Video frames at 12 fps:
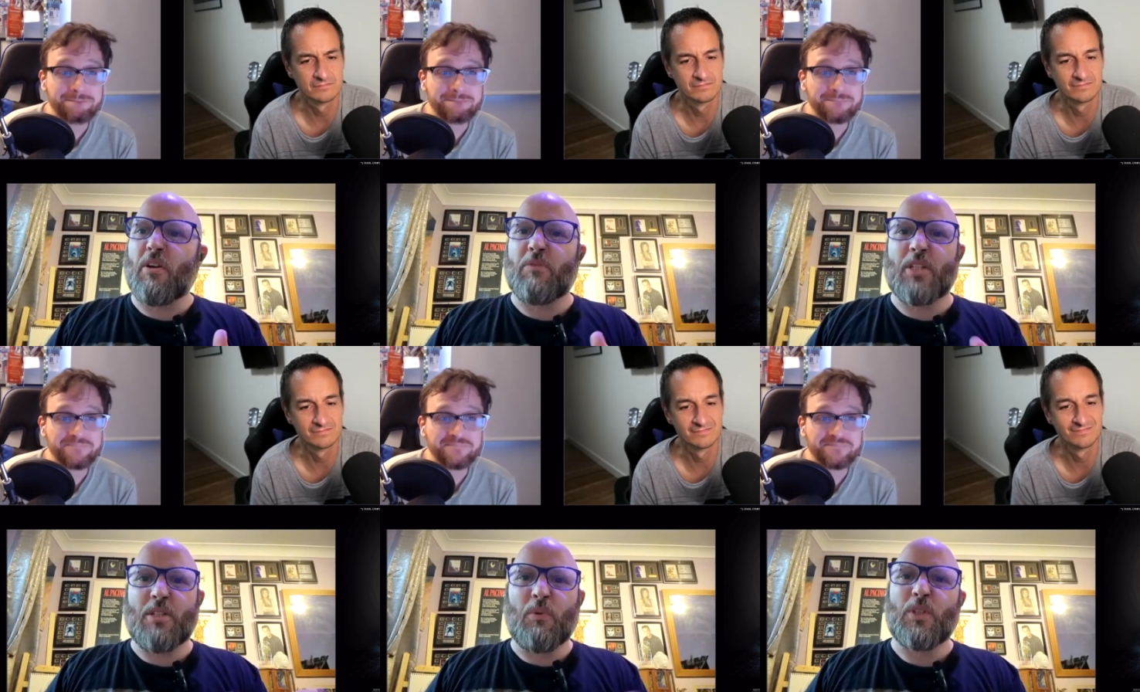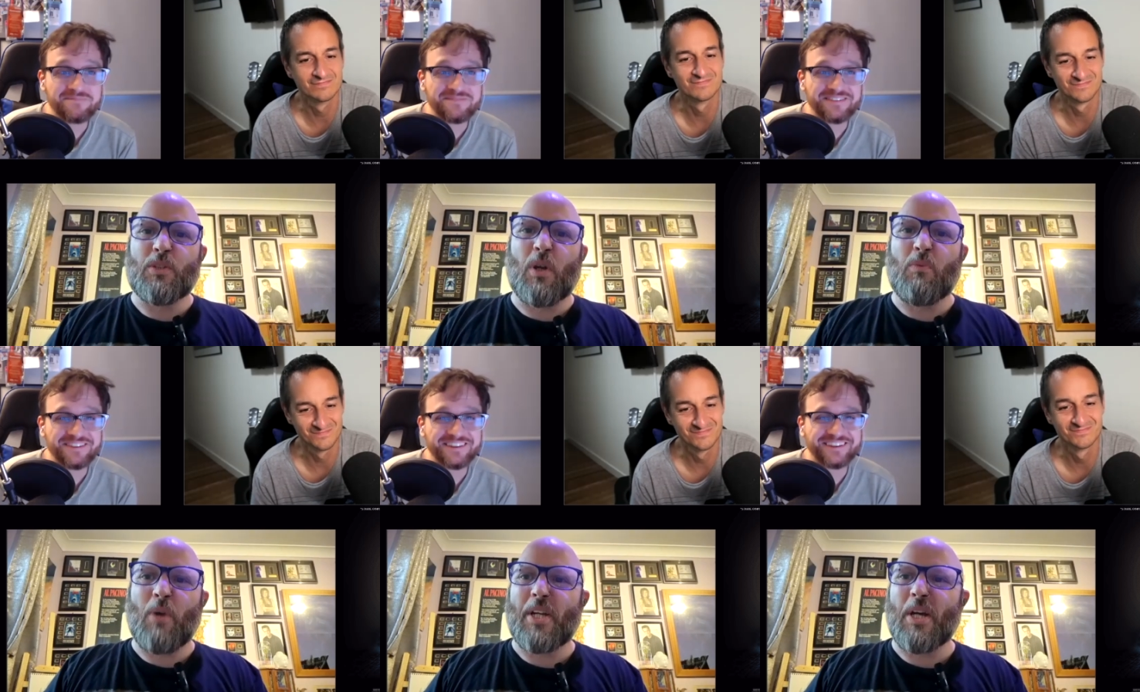Speaker 1: in the mornings
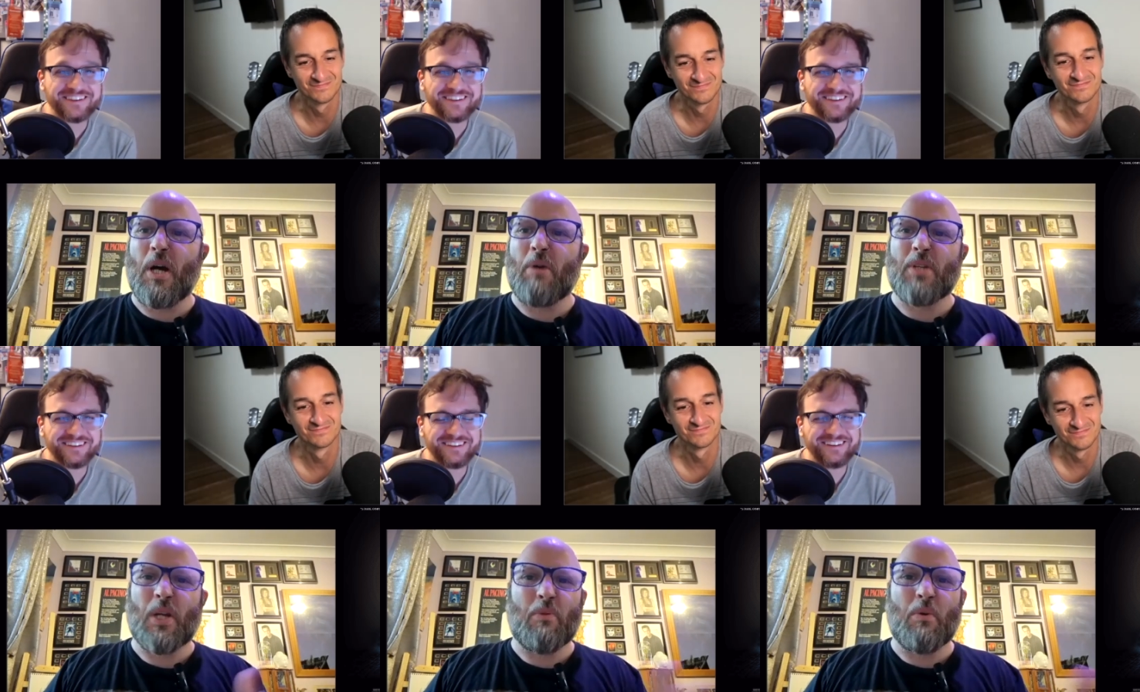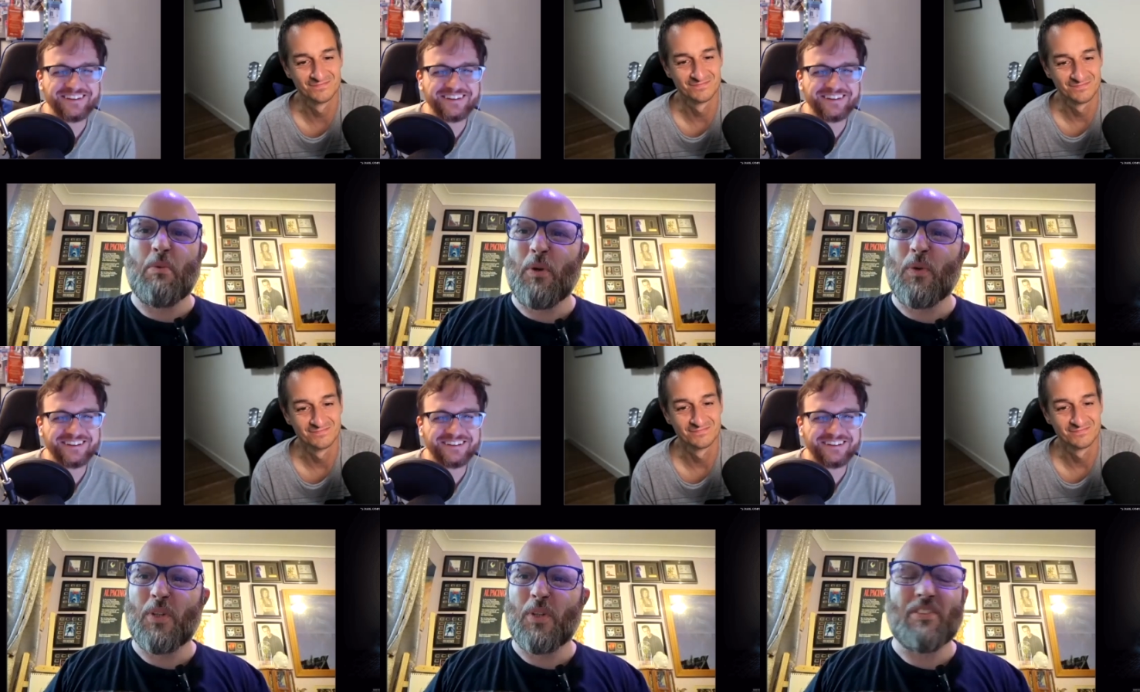when I wake up. You know, with my
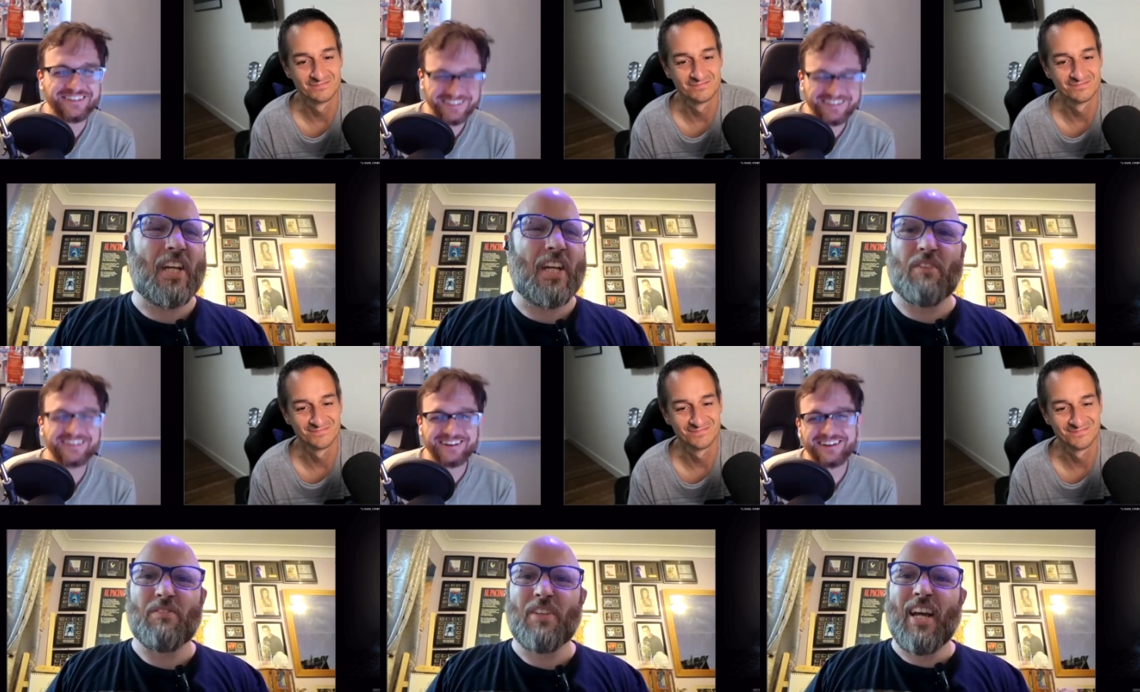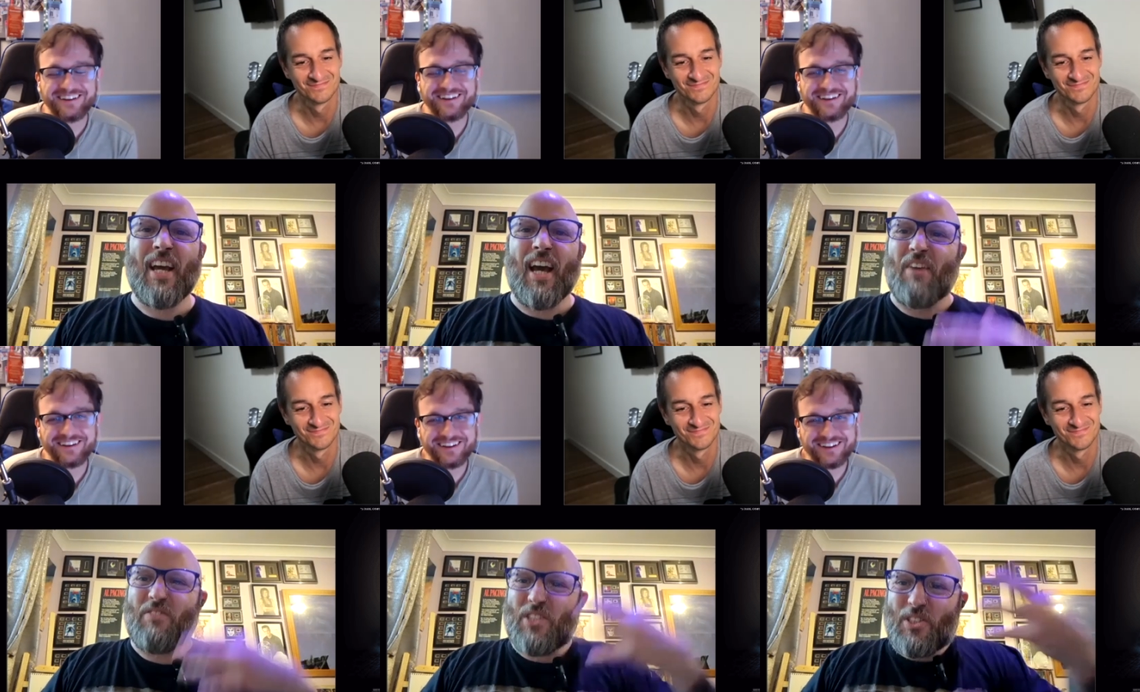morning tea, I'm
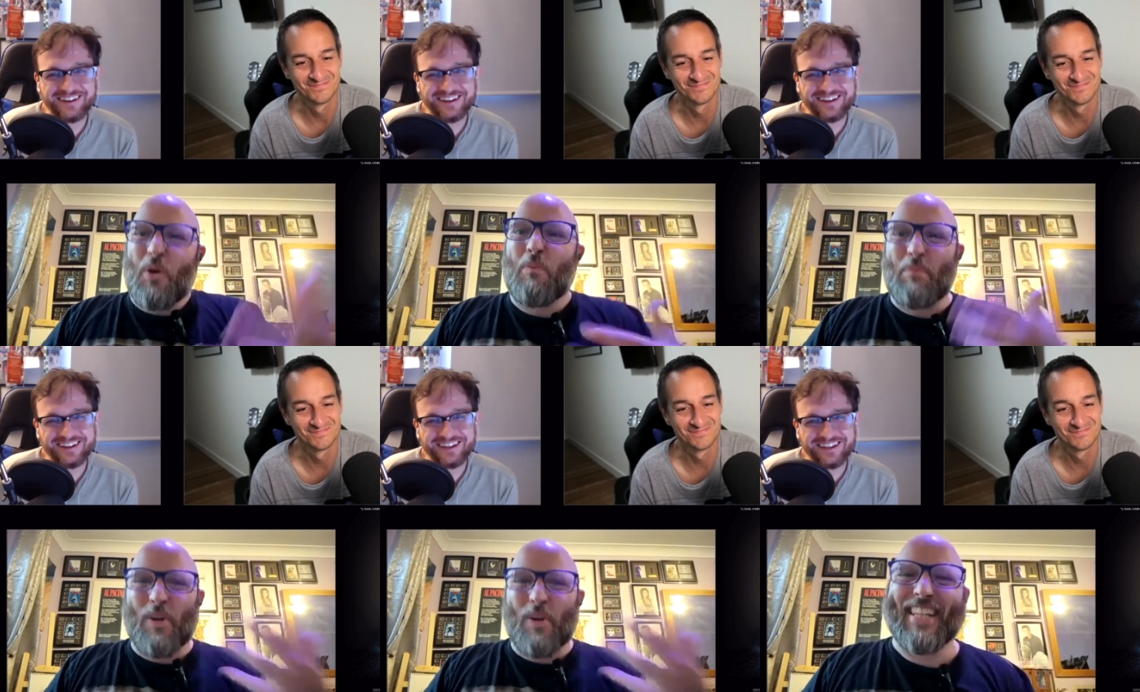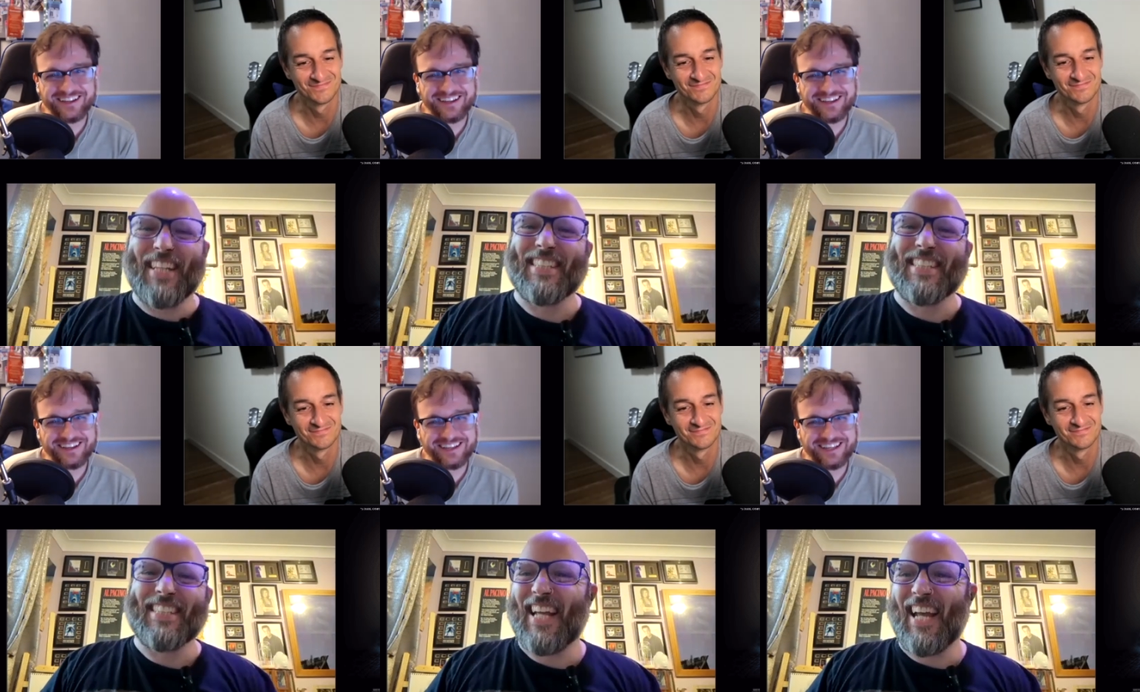I'm still
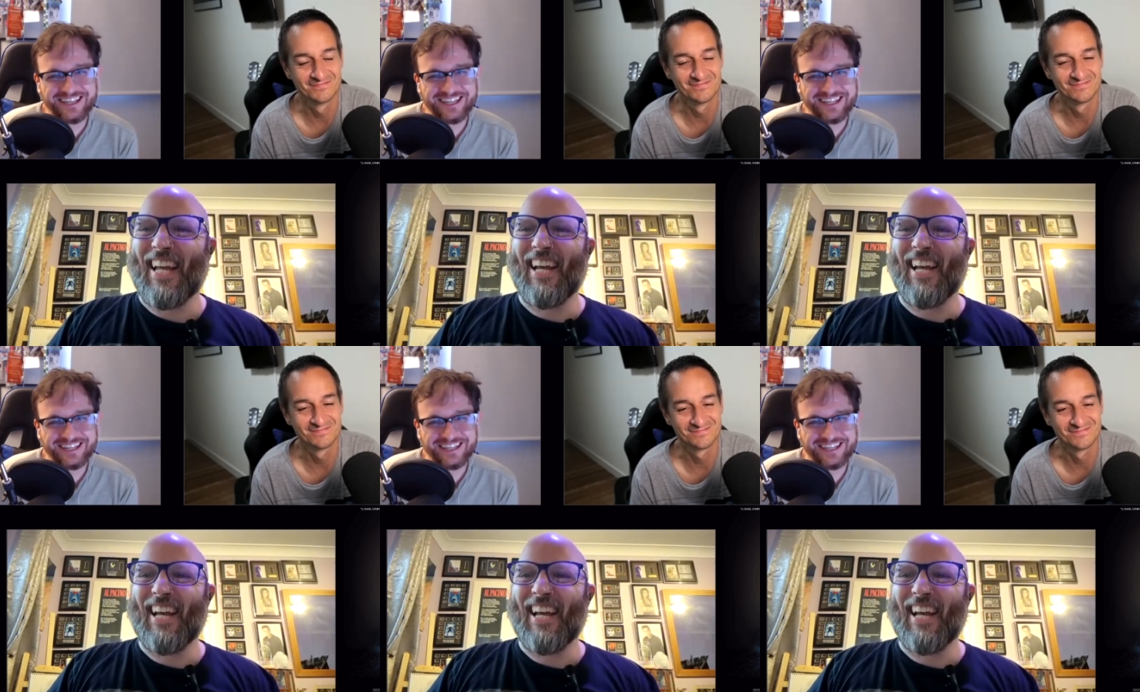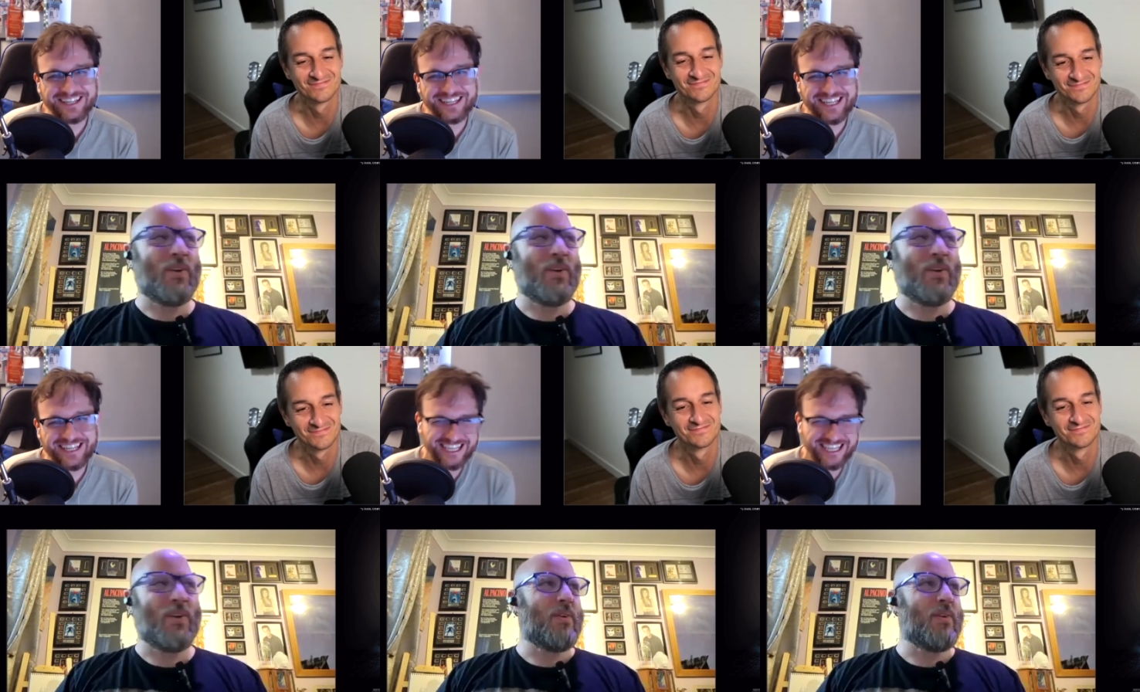processing it. So